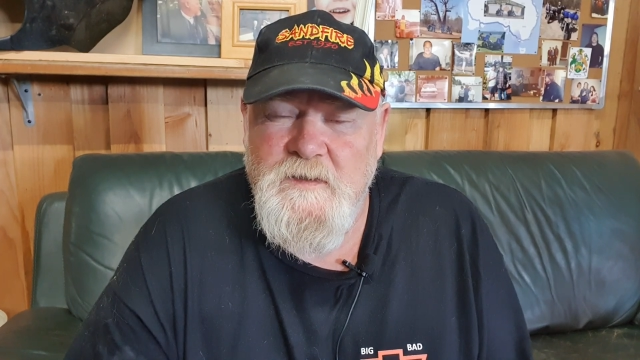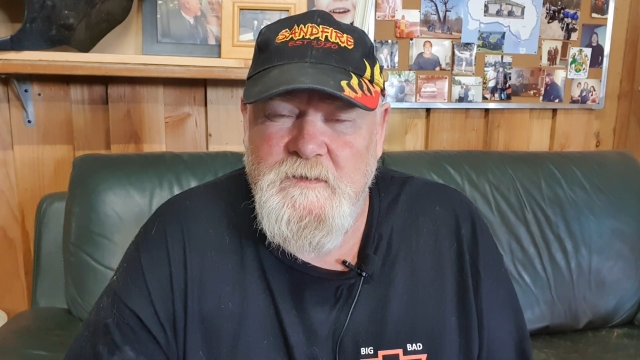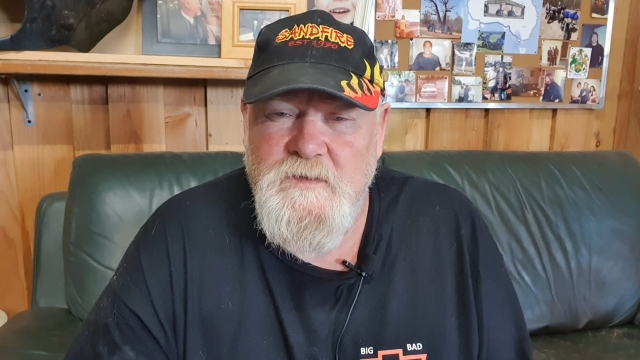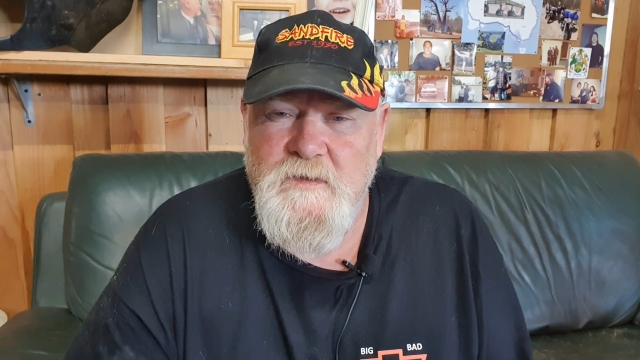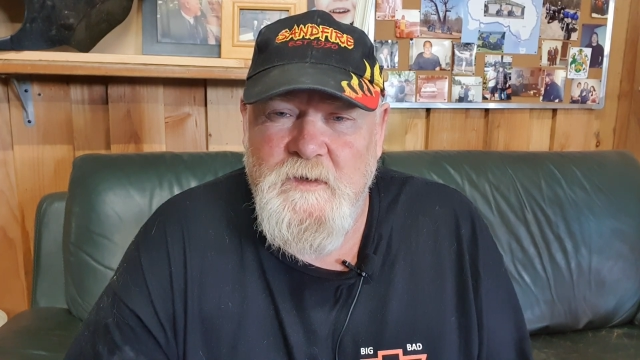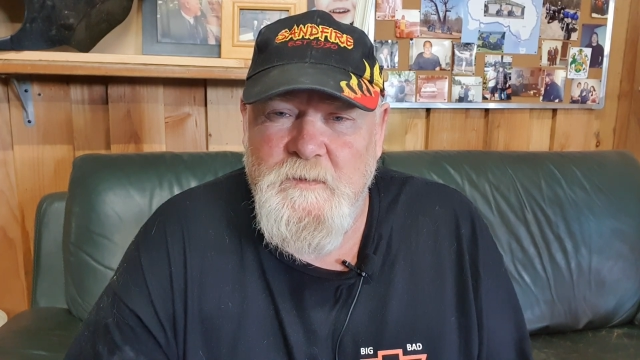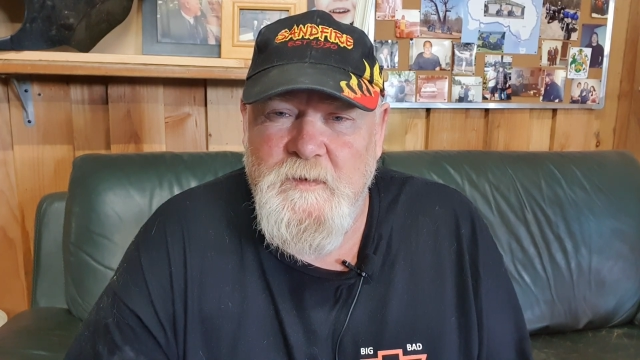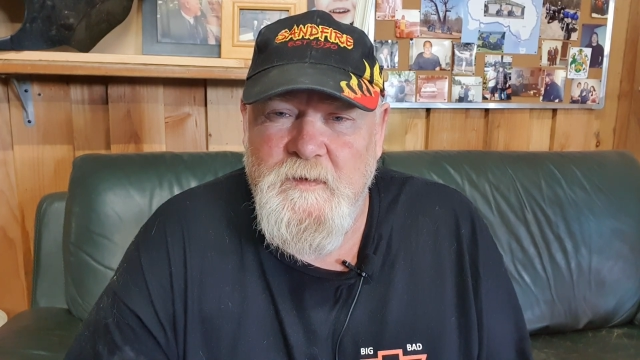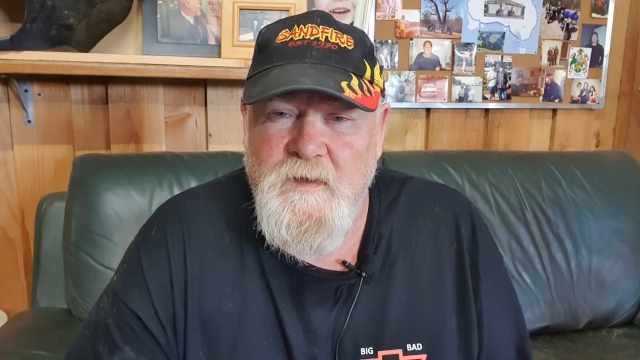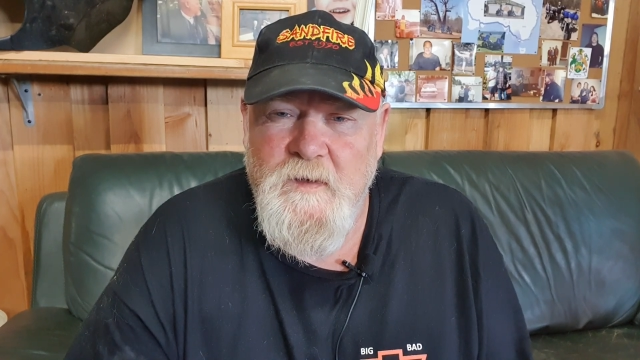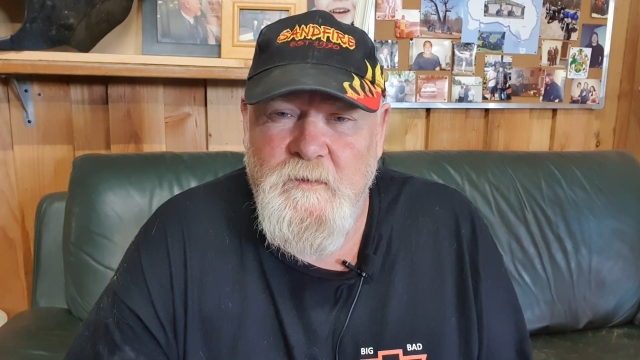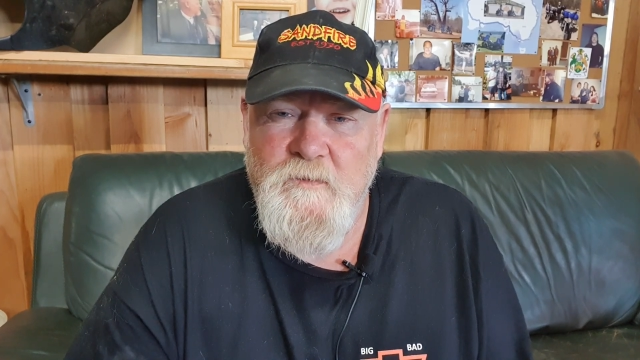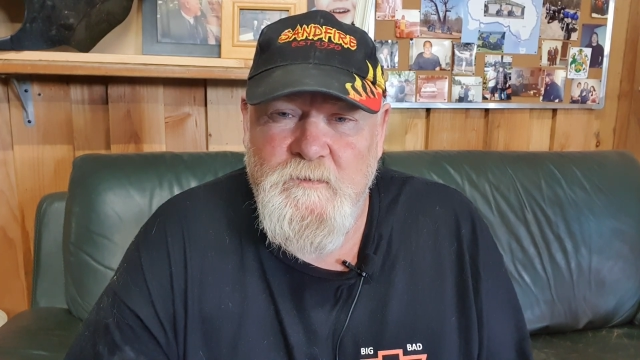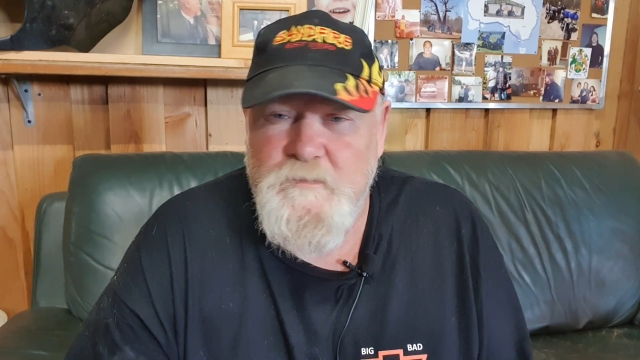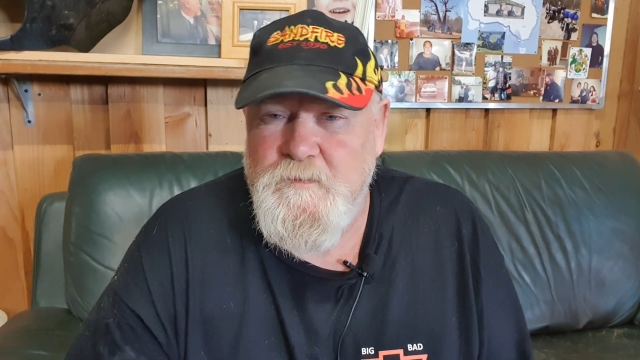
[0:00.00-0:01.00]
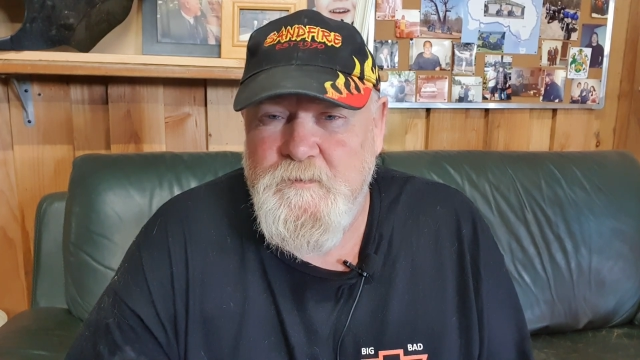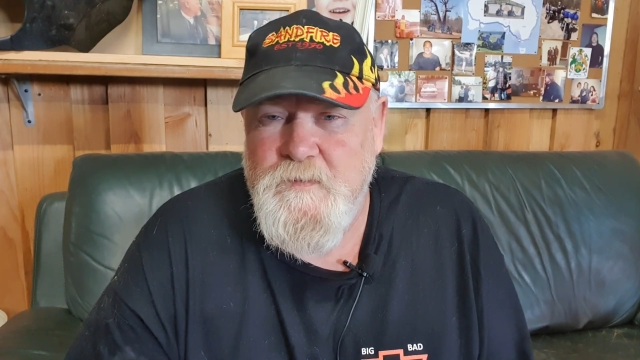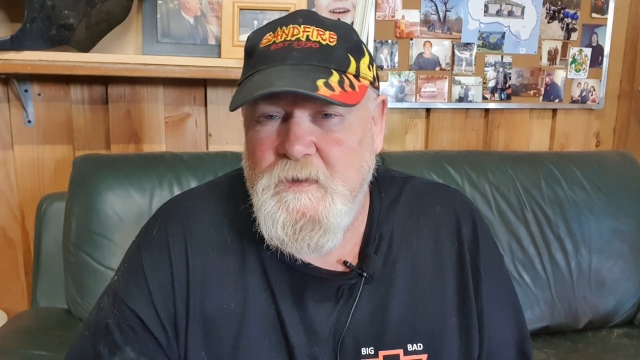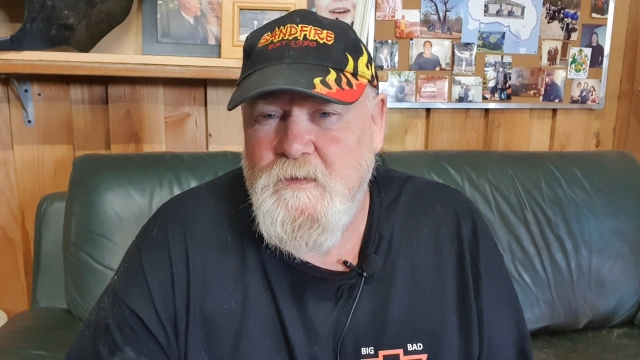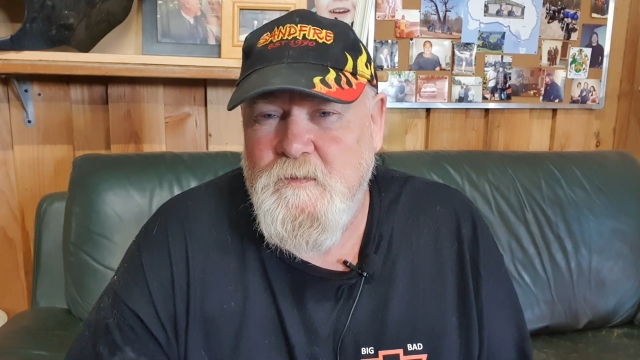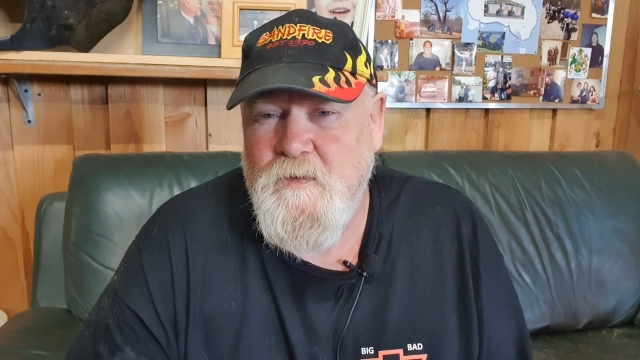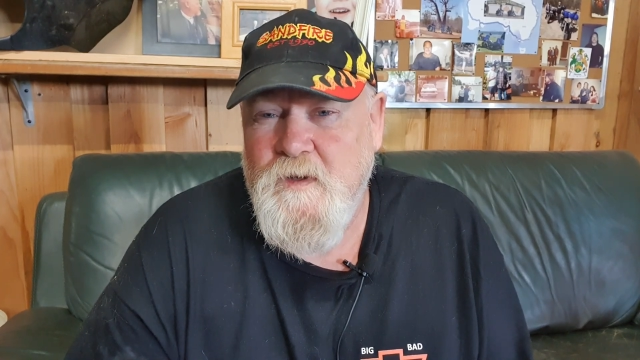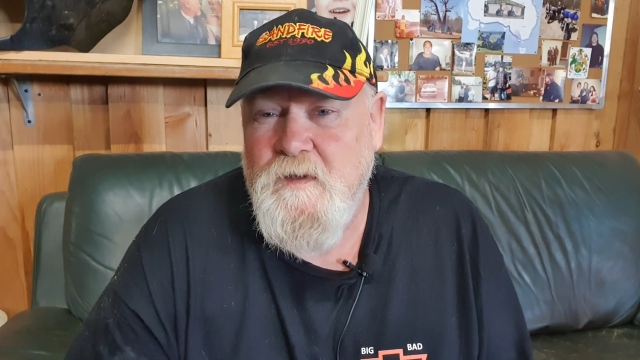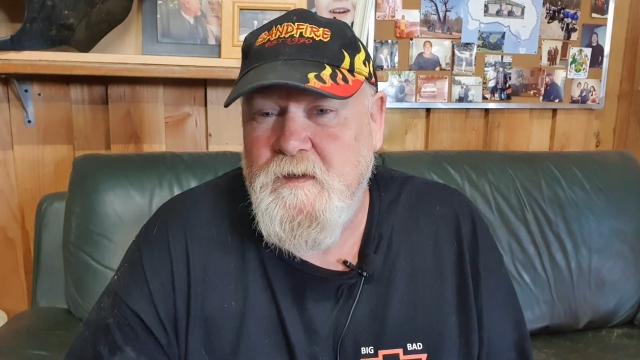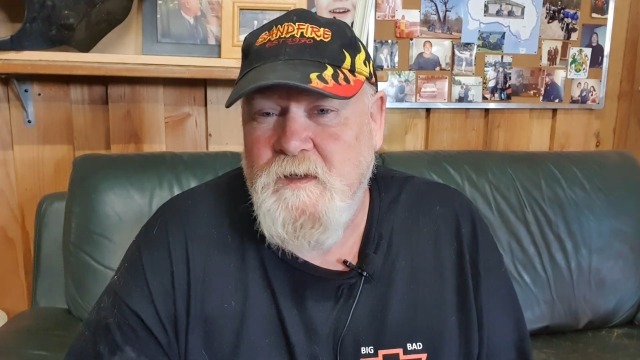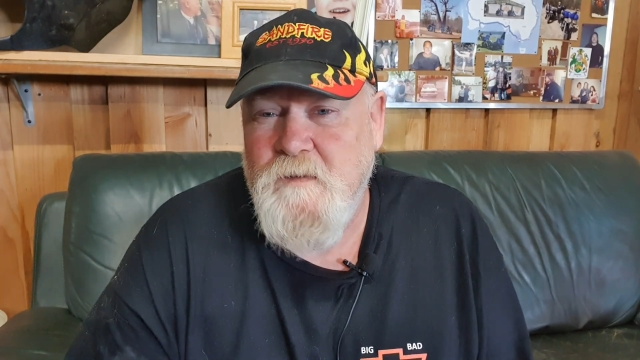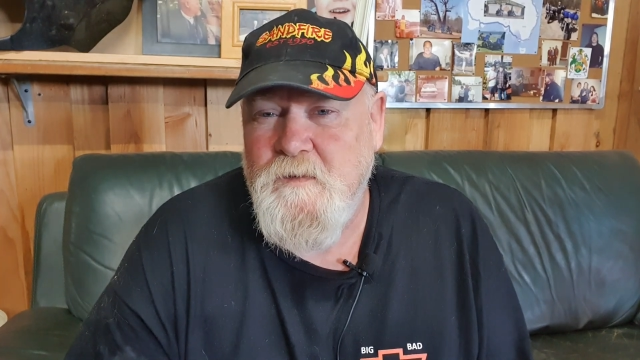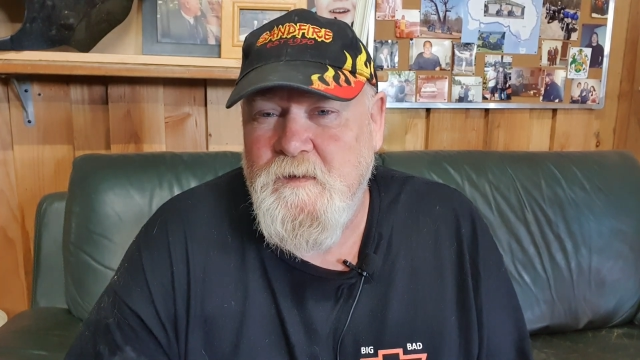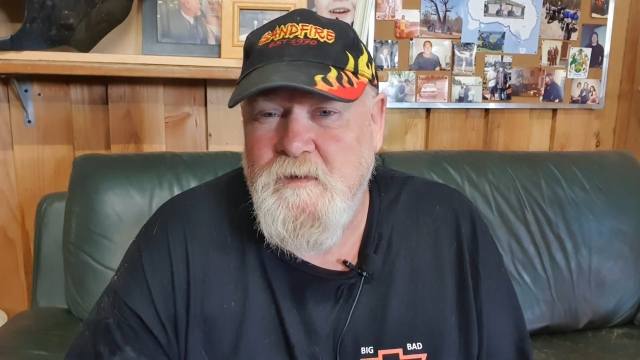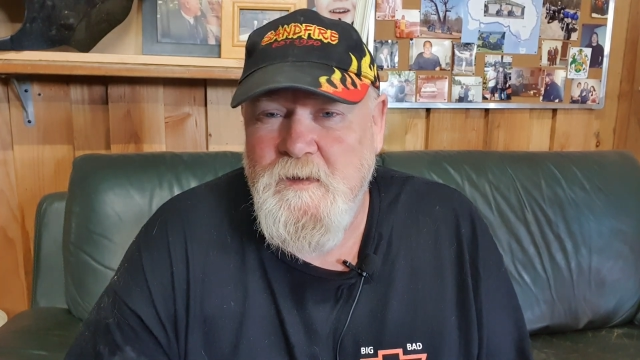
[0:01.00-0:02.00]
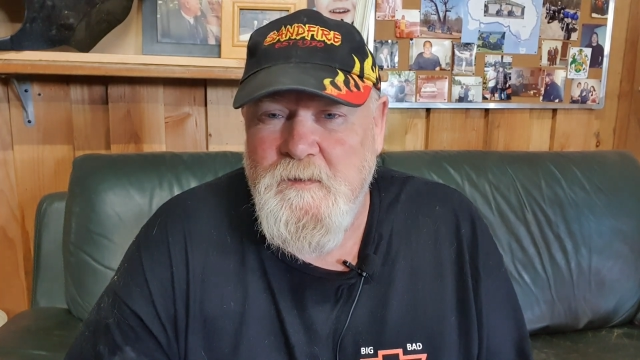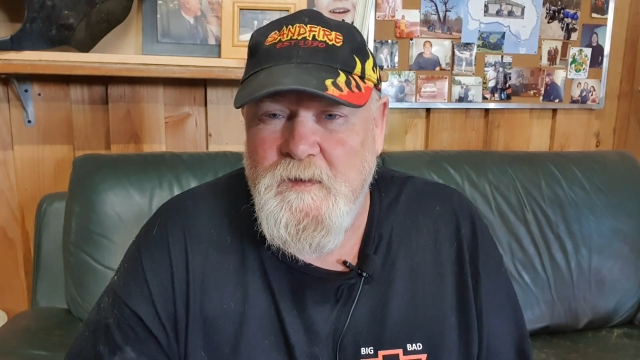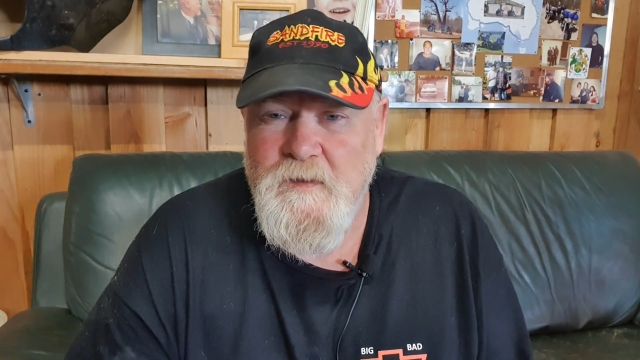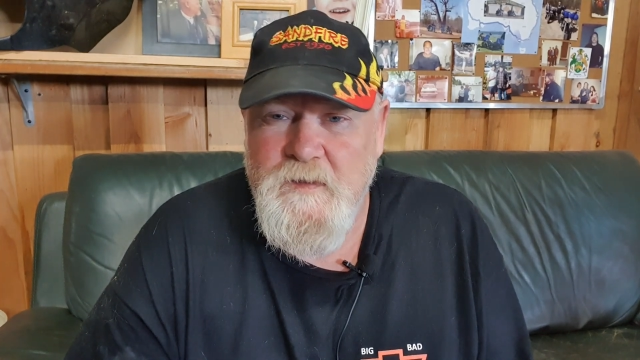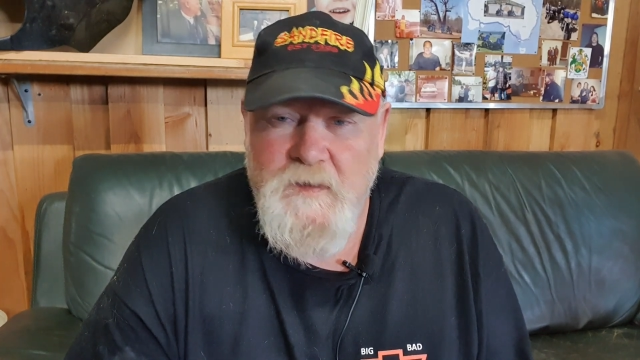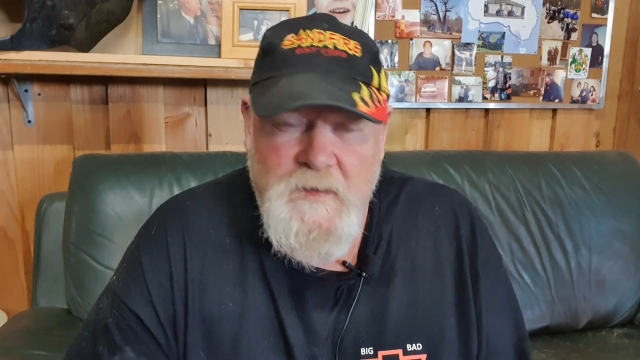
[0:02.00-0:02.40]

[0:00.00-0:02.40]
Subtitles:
of stopping there, but we ended up there anyway.